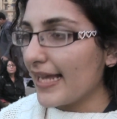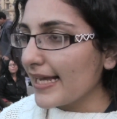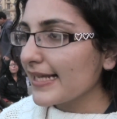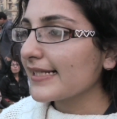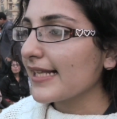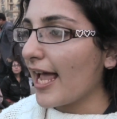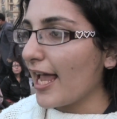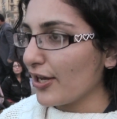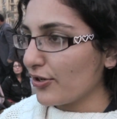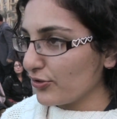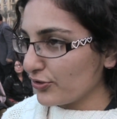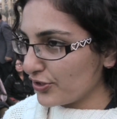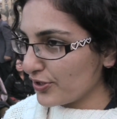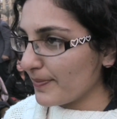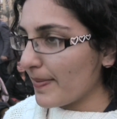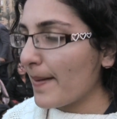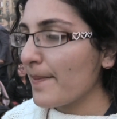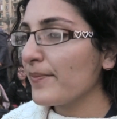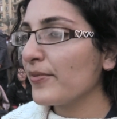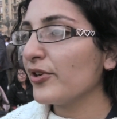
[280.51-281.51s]
days I can
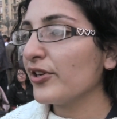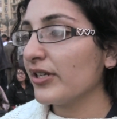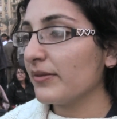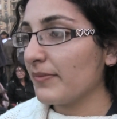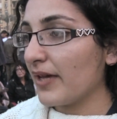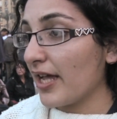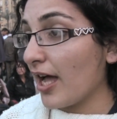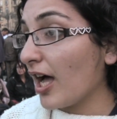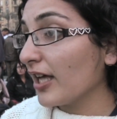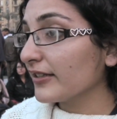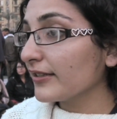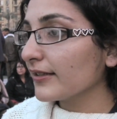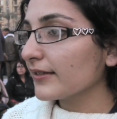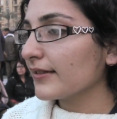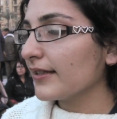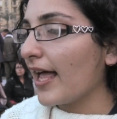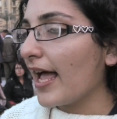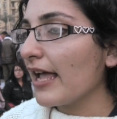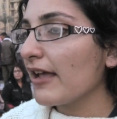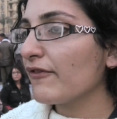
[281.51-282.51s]
remember in my
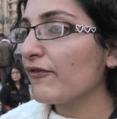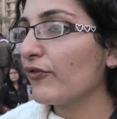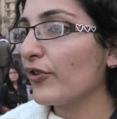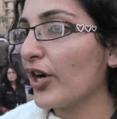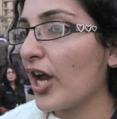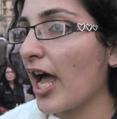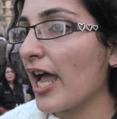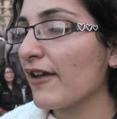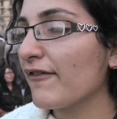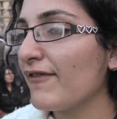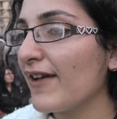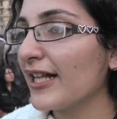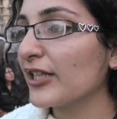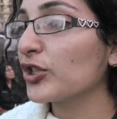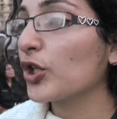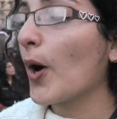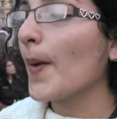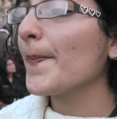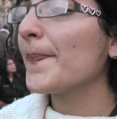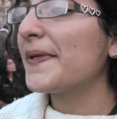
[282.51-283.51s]
adult life where I
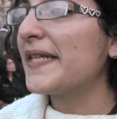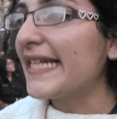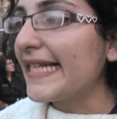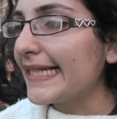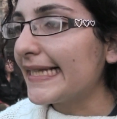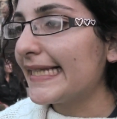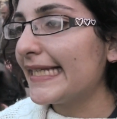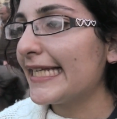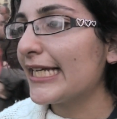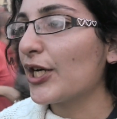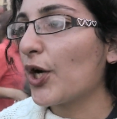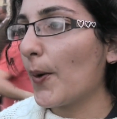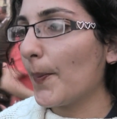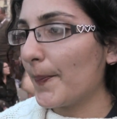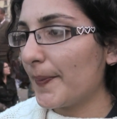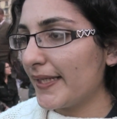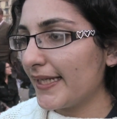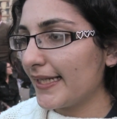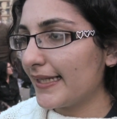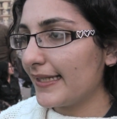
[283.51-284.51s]
felt completely
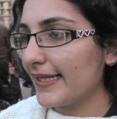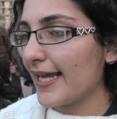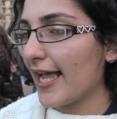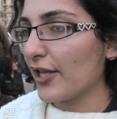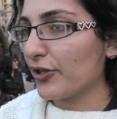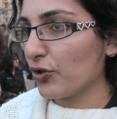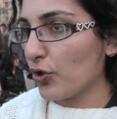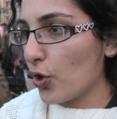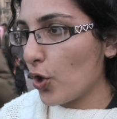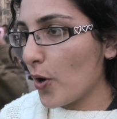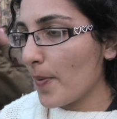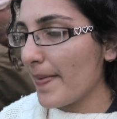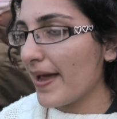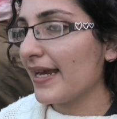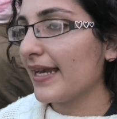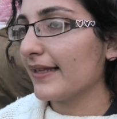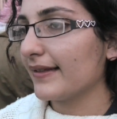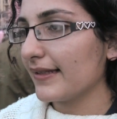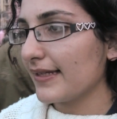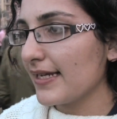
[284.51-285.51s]
at home
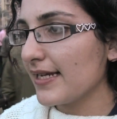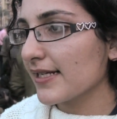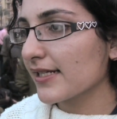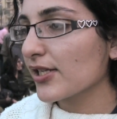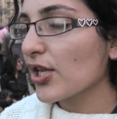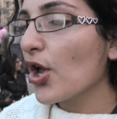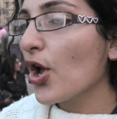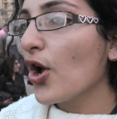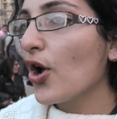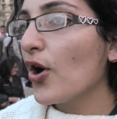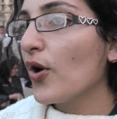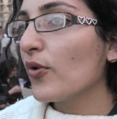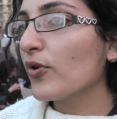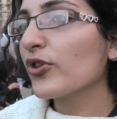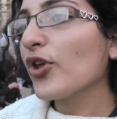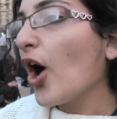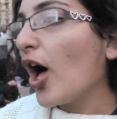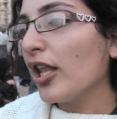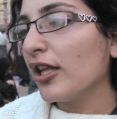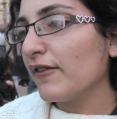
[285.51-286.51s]
and at ease
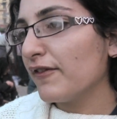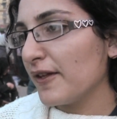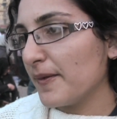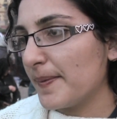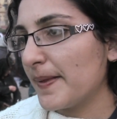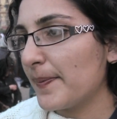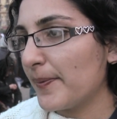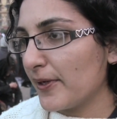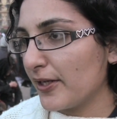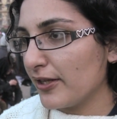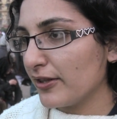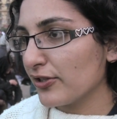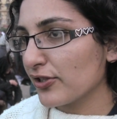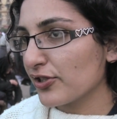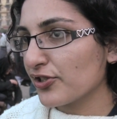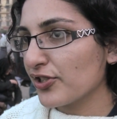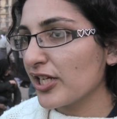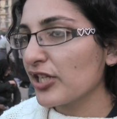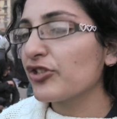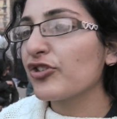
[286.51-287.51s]
with all of the people in
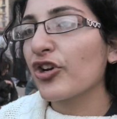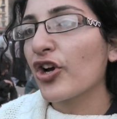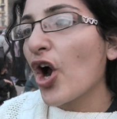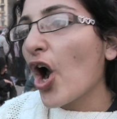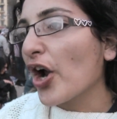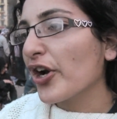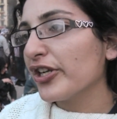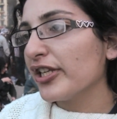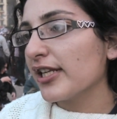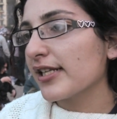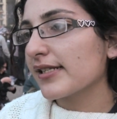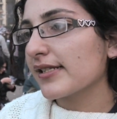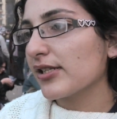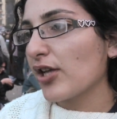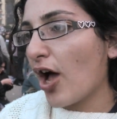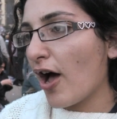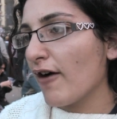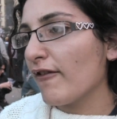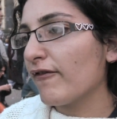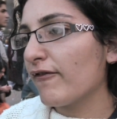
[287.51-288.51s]
the street, regardless
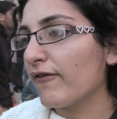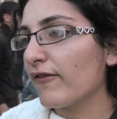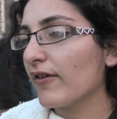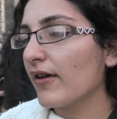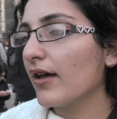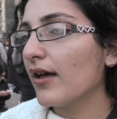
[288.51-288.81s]
of